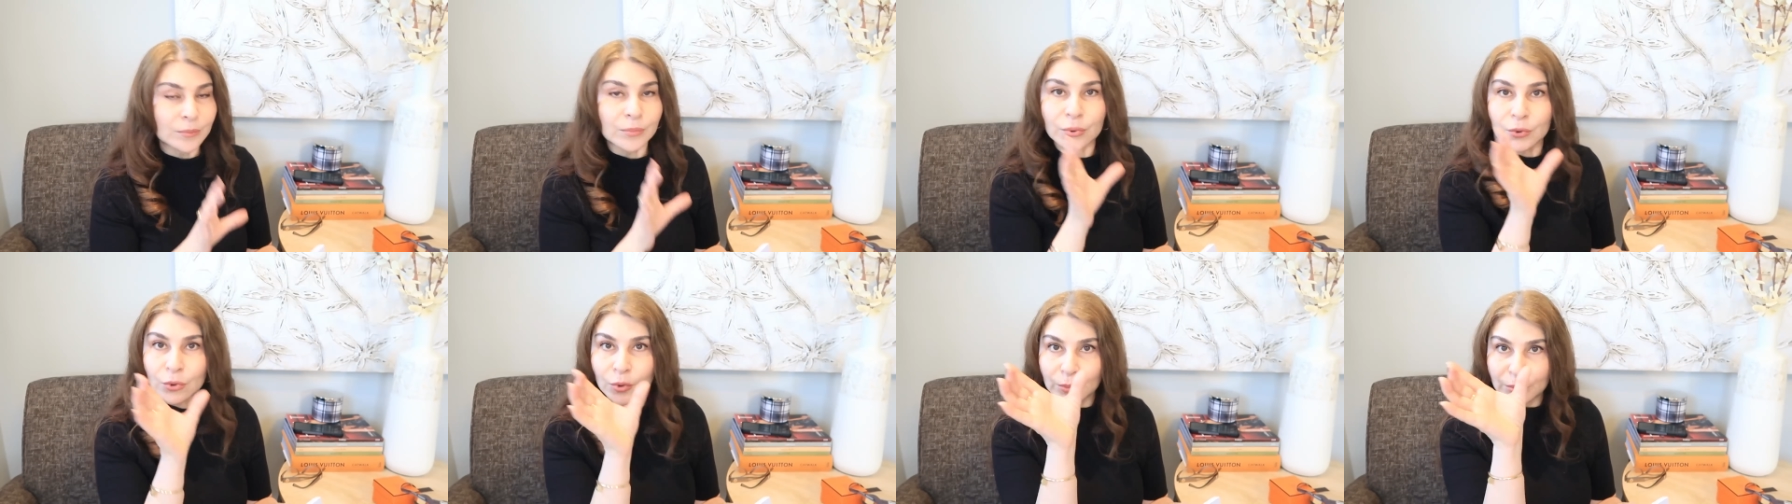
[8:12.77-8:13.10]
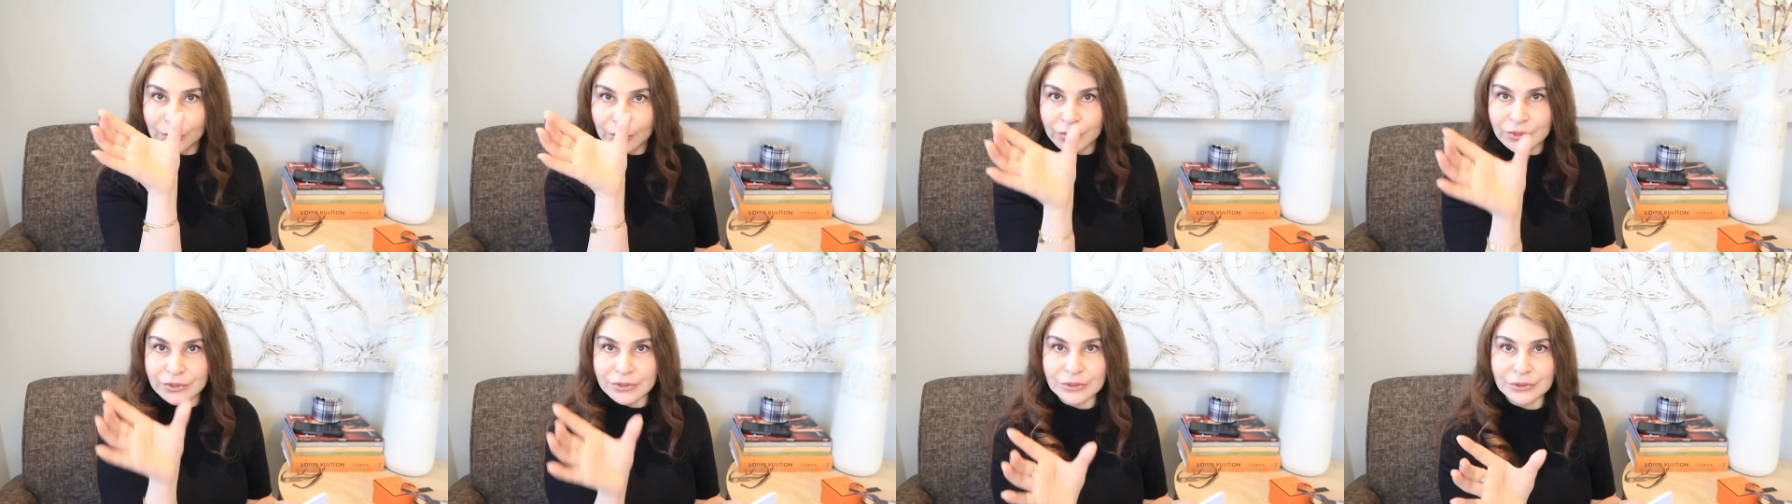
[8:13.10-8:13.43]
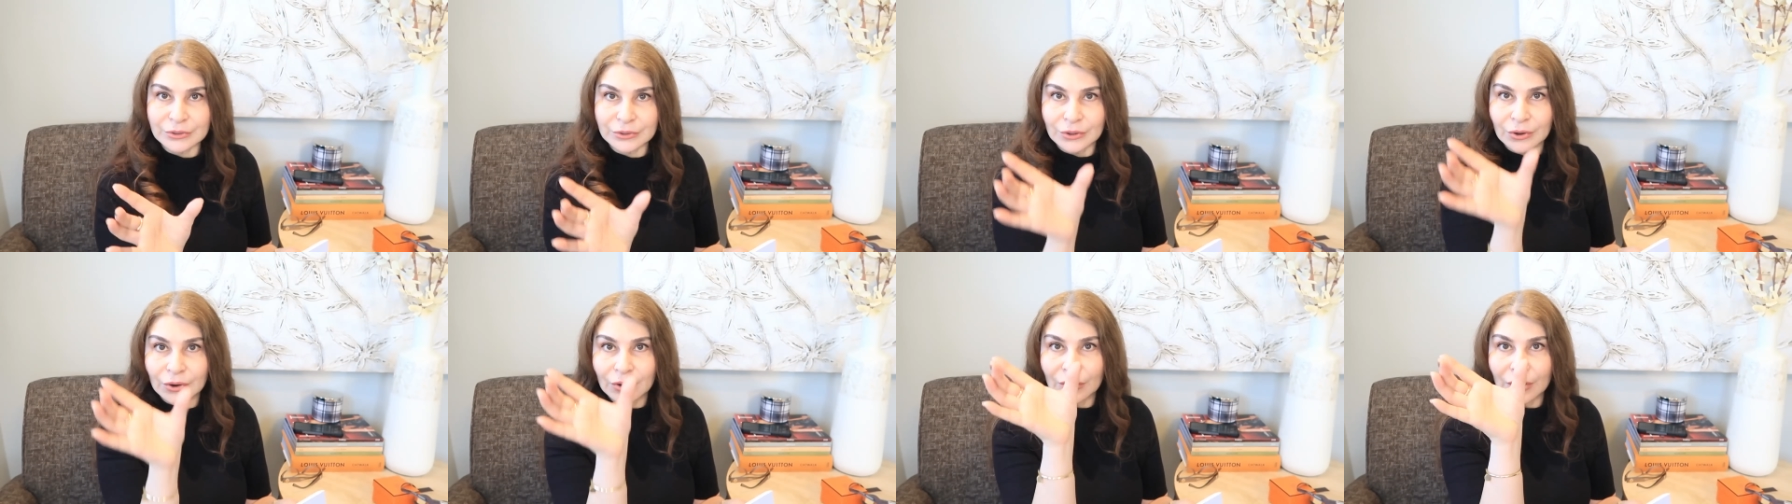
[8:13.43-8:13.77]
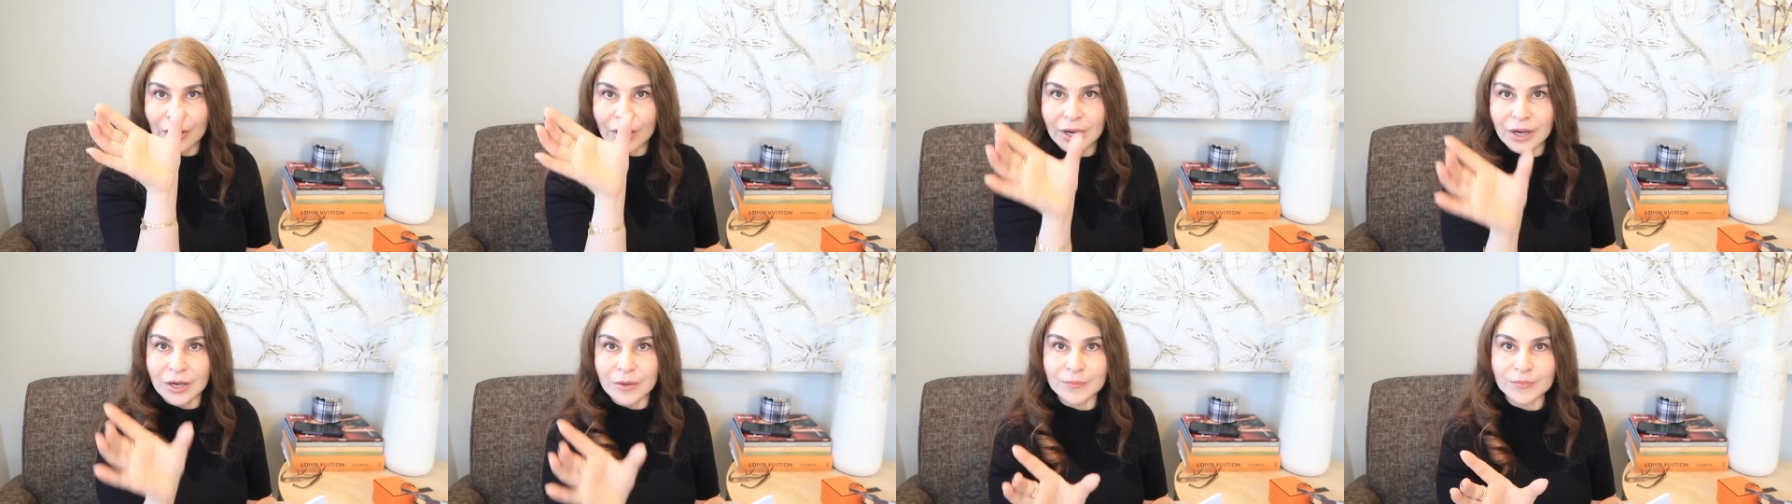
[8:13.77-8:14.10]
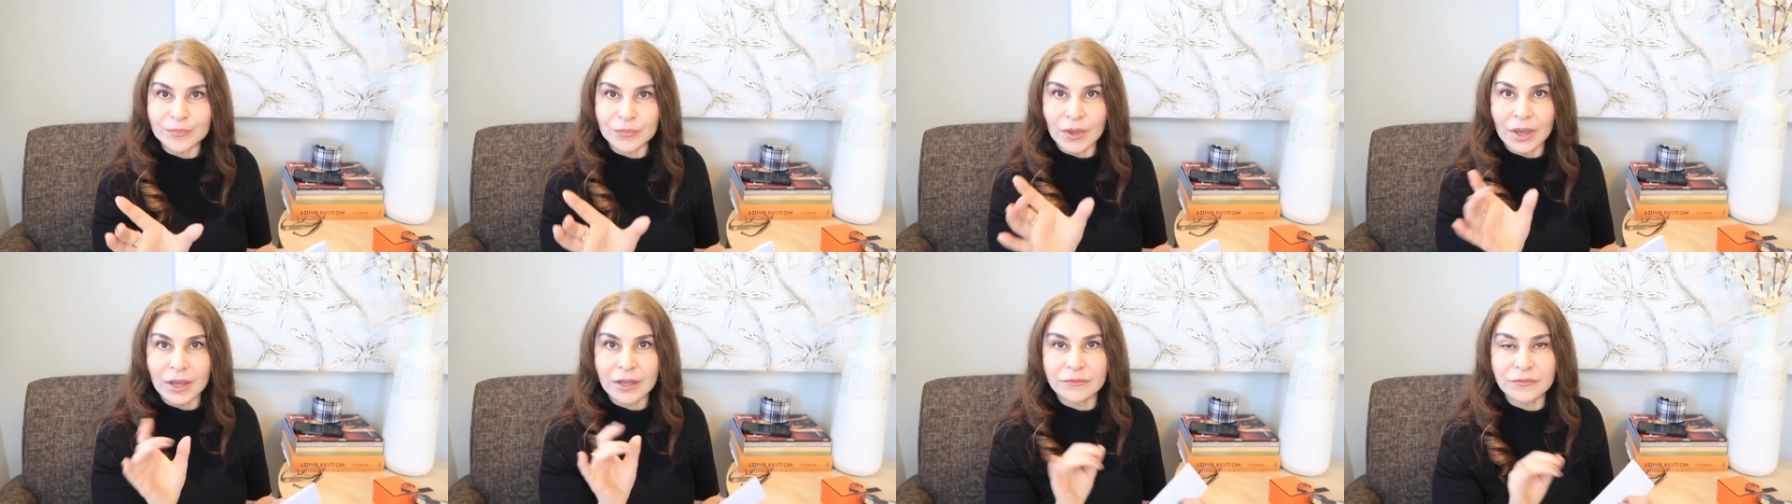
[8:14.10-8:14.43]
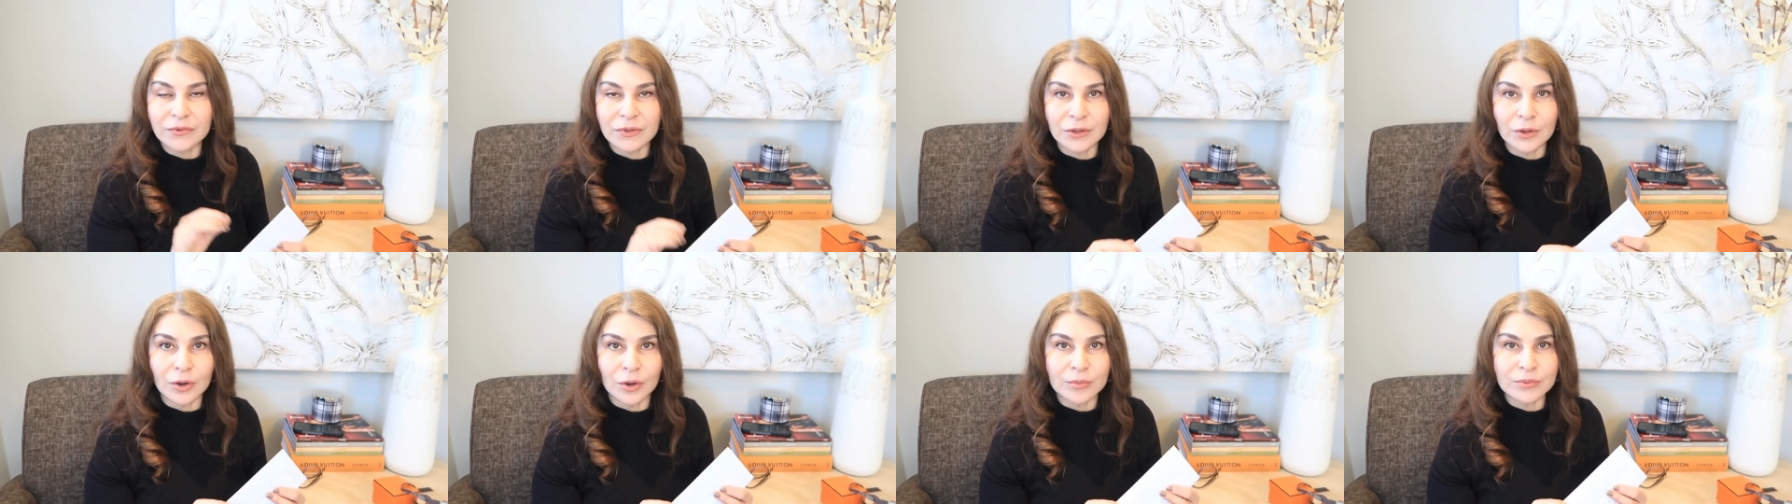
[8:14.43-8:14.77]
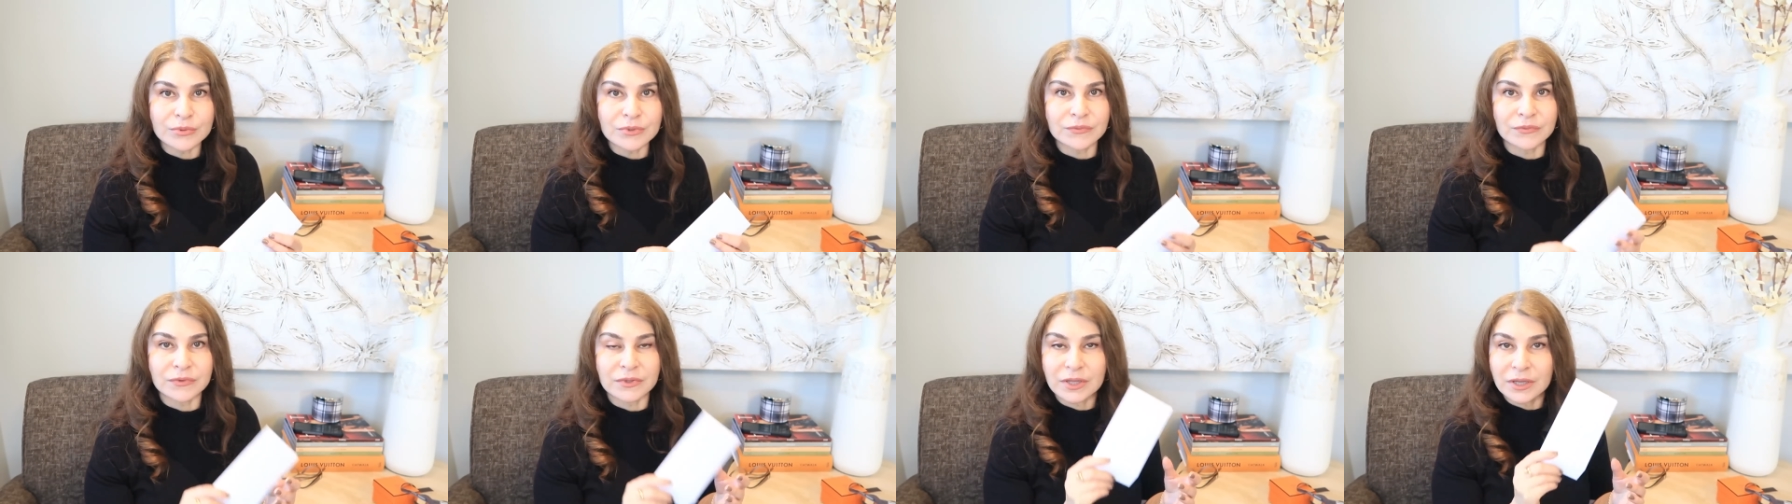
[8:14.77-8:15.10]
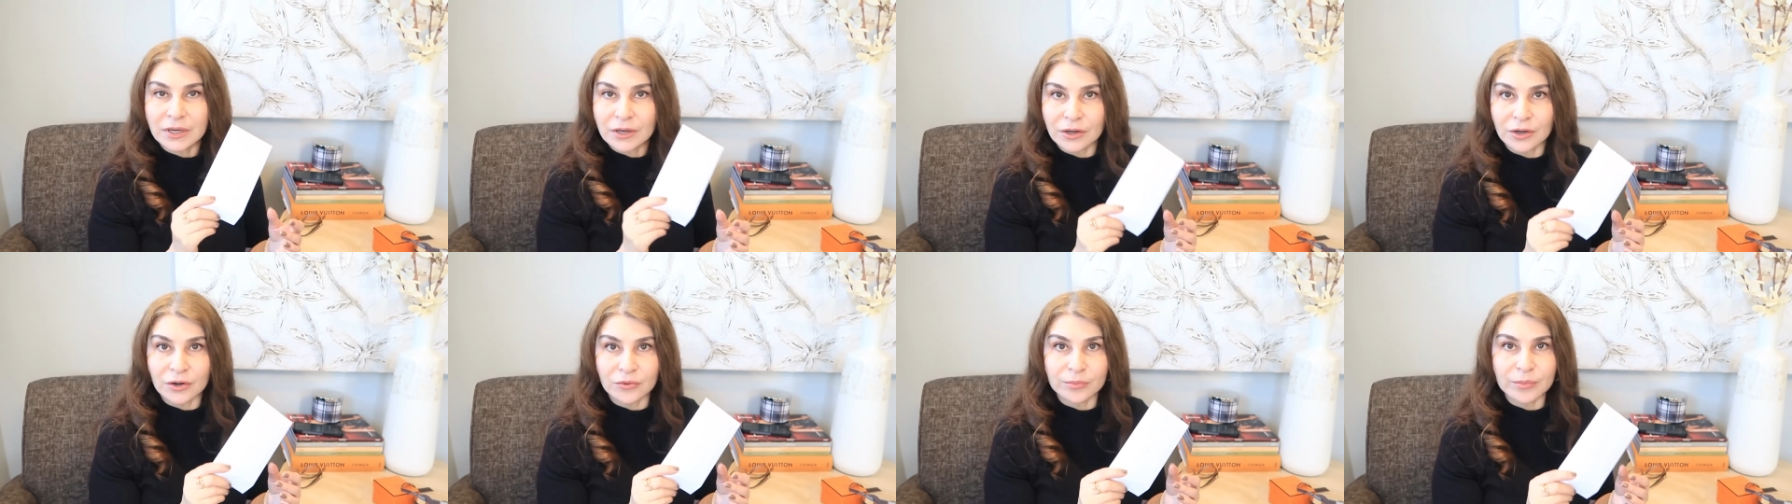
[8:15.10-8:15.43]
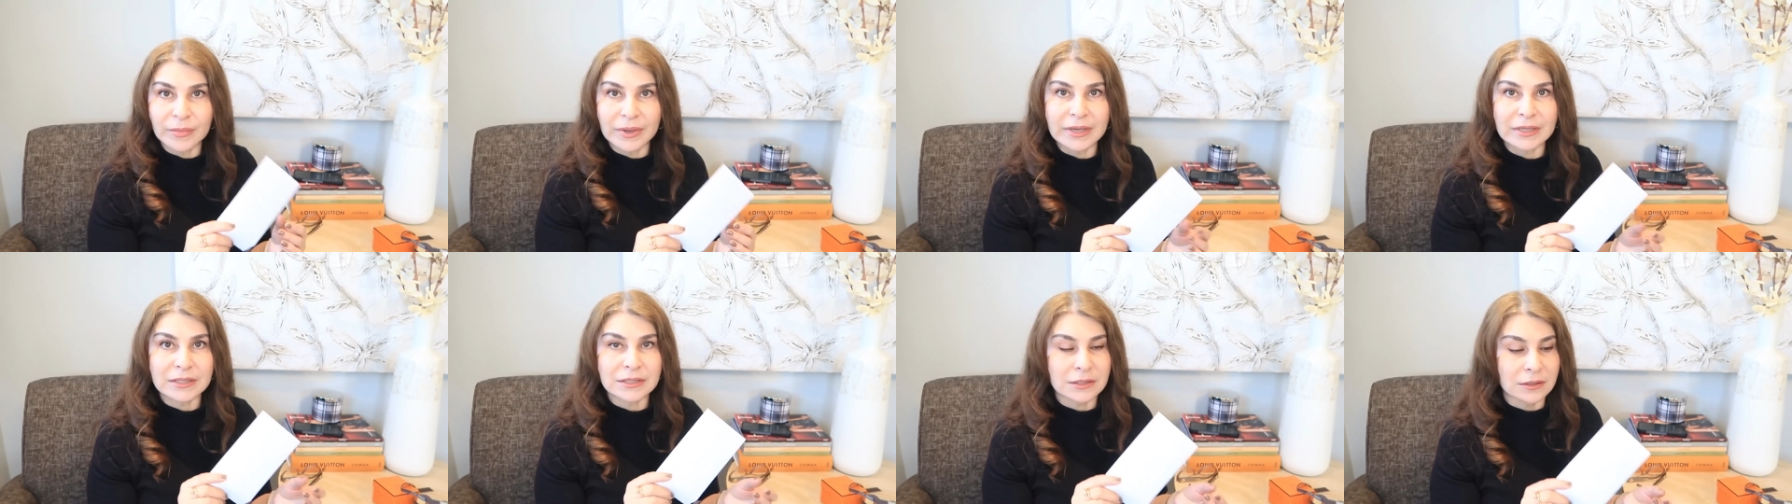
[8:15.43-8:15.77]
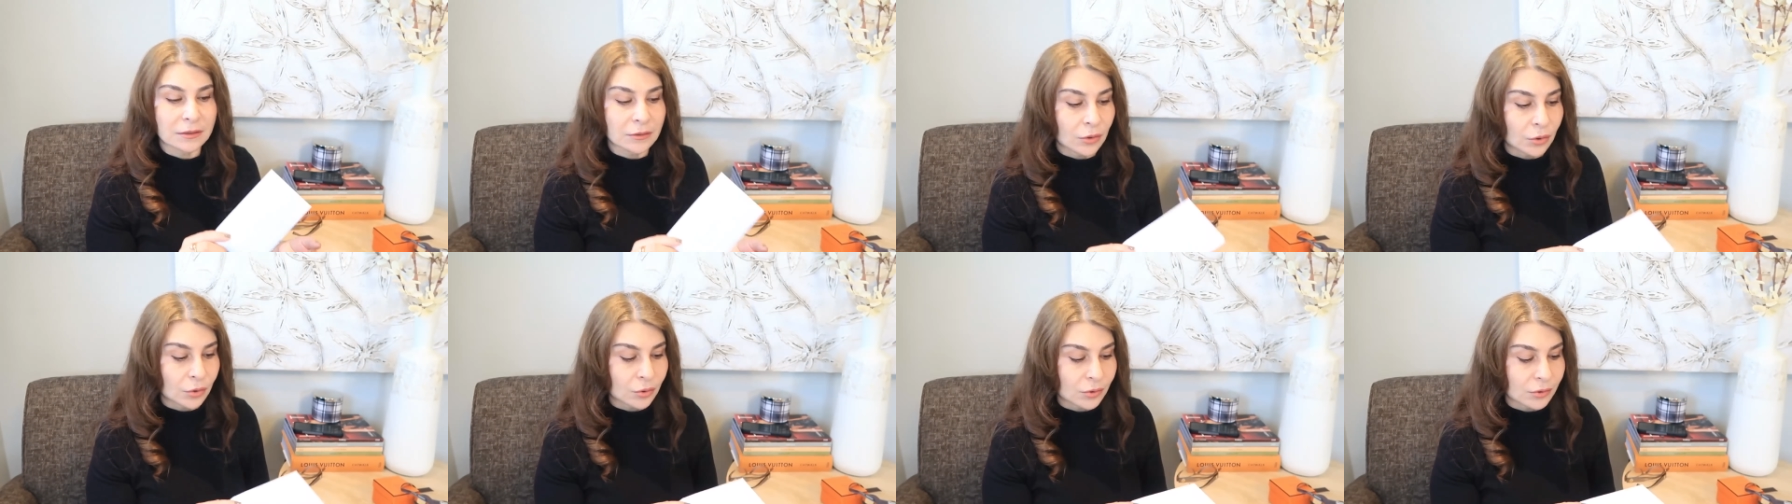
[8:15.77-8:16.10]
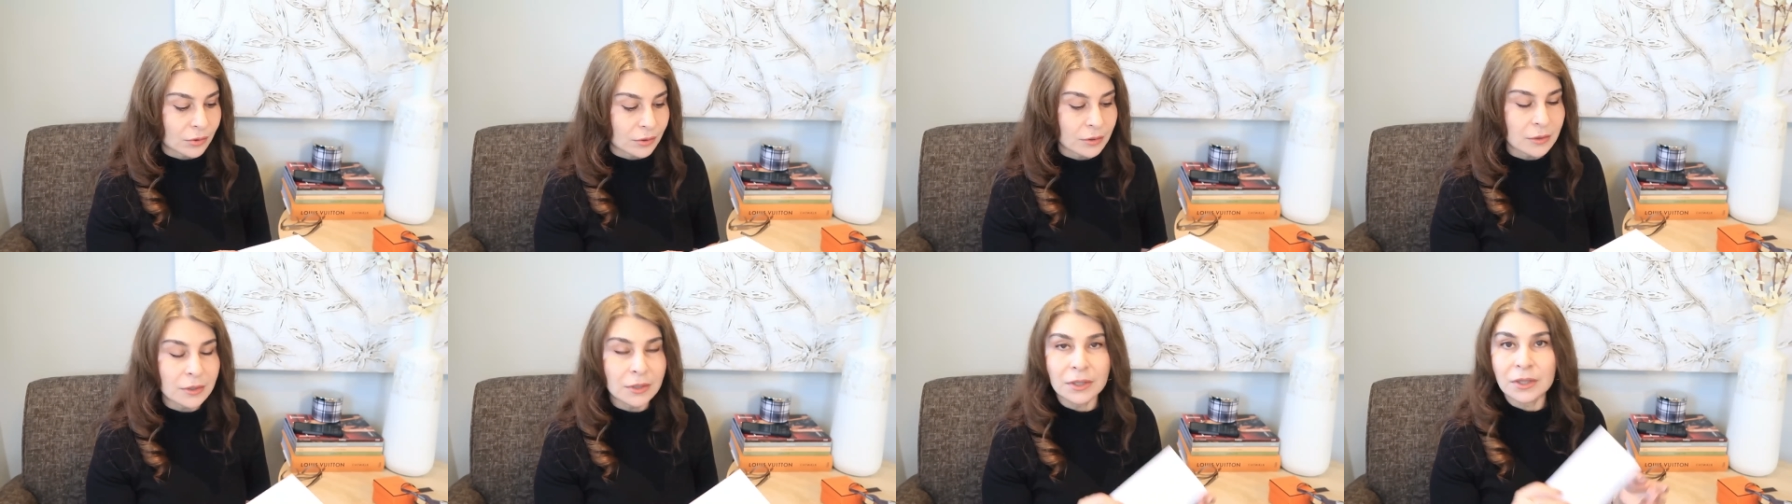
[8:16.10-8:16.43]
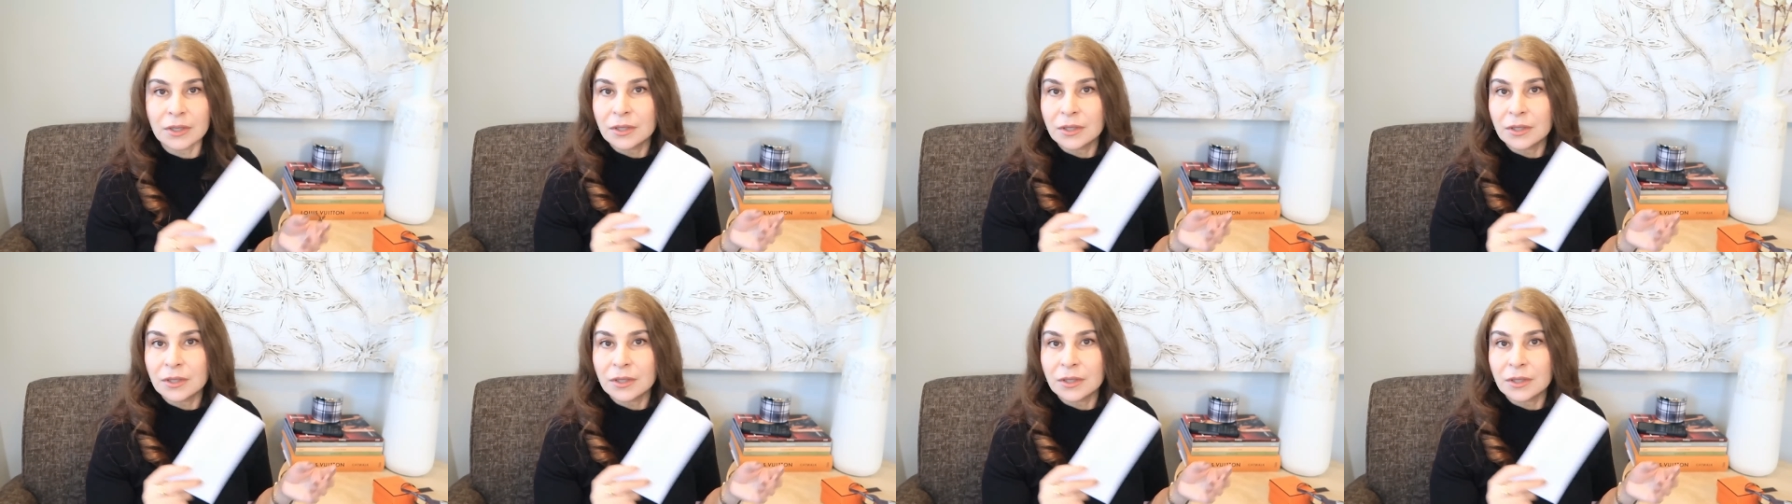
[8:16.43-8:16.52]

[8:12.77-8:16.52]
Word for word: proper, you know, envelopes with the Hermes logo,